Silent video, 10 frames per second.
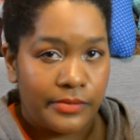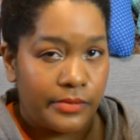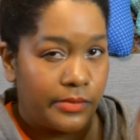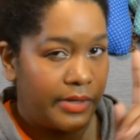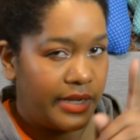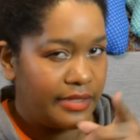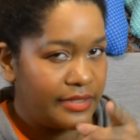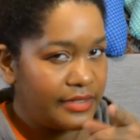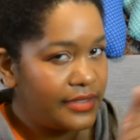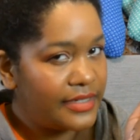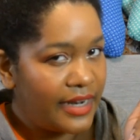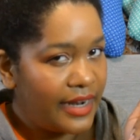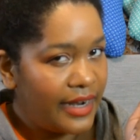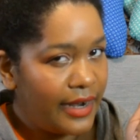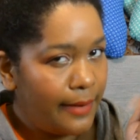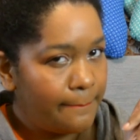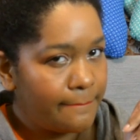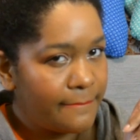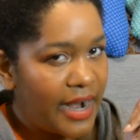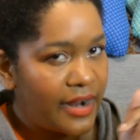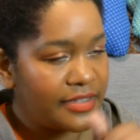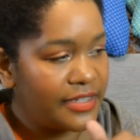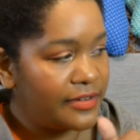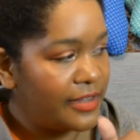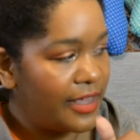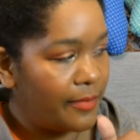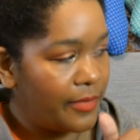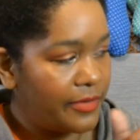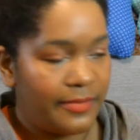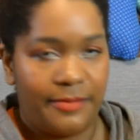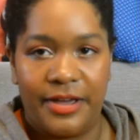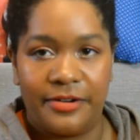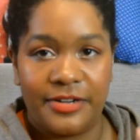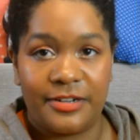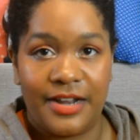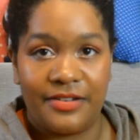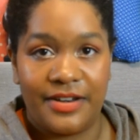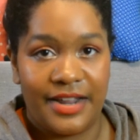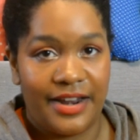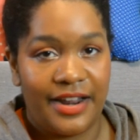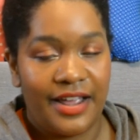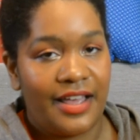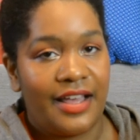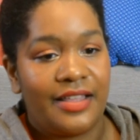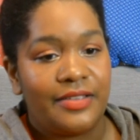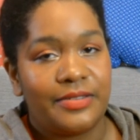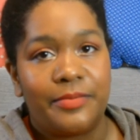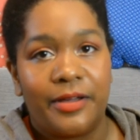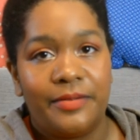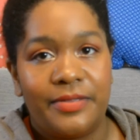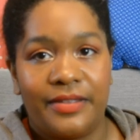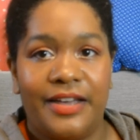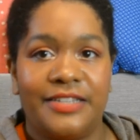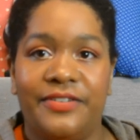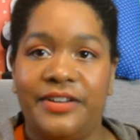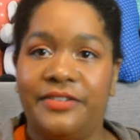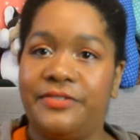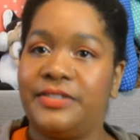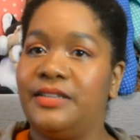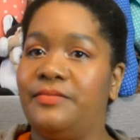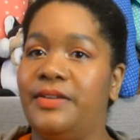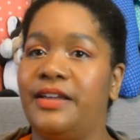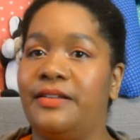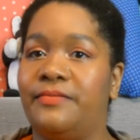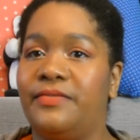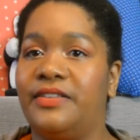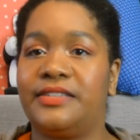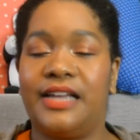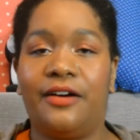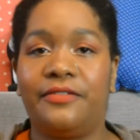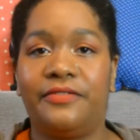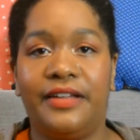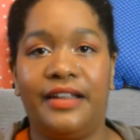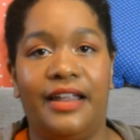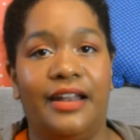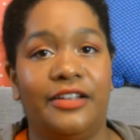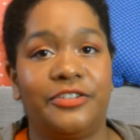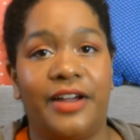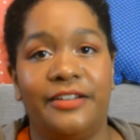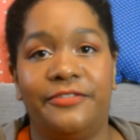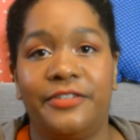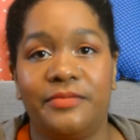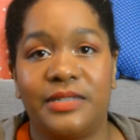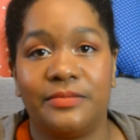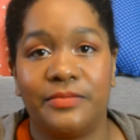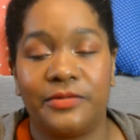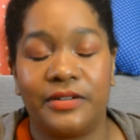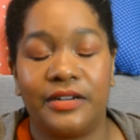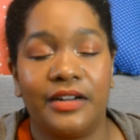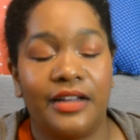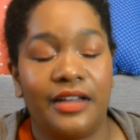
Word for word: Wednesday? Considering that both of my batteries are now dead, this will probably be the last video you see me in this outfit. And I'll try to film some more